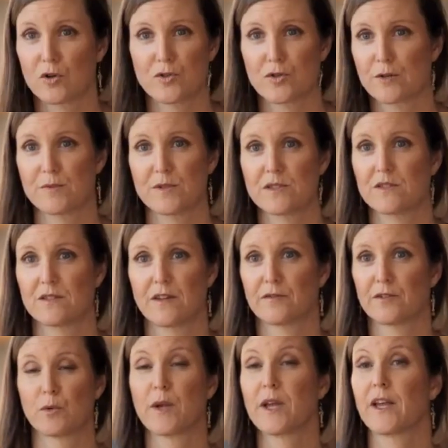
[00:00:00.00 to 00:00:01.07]
trips
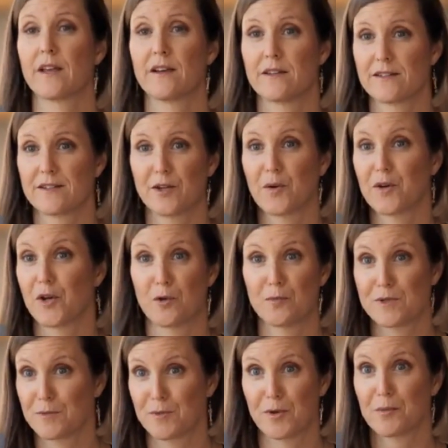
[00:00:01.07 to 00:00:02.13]
every weekend going to Home
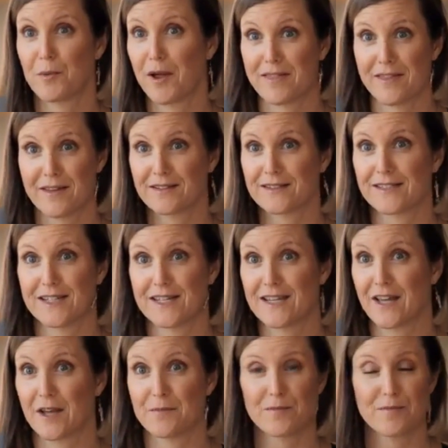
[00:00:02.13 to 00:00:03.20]
Depot to buy things and he
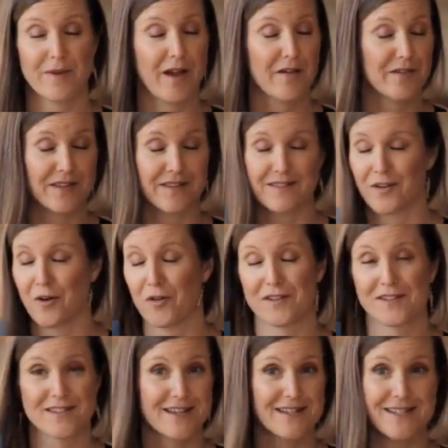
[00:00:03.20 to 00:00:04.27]
kept having all
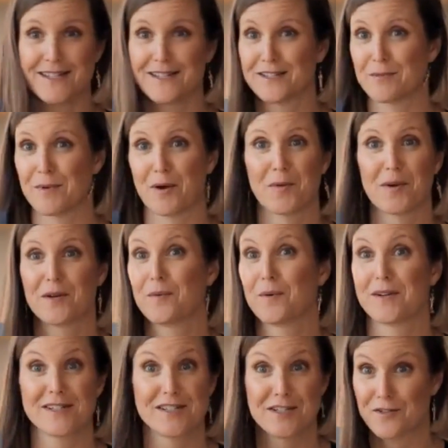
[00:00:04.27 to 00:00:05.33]
these ideas about what he
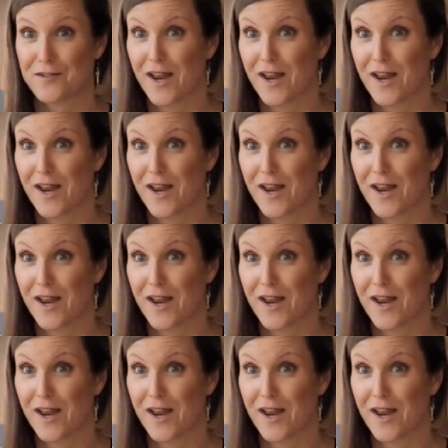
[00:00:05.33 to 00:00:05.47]
wanted to do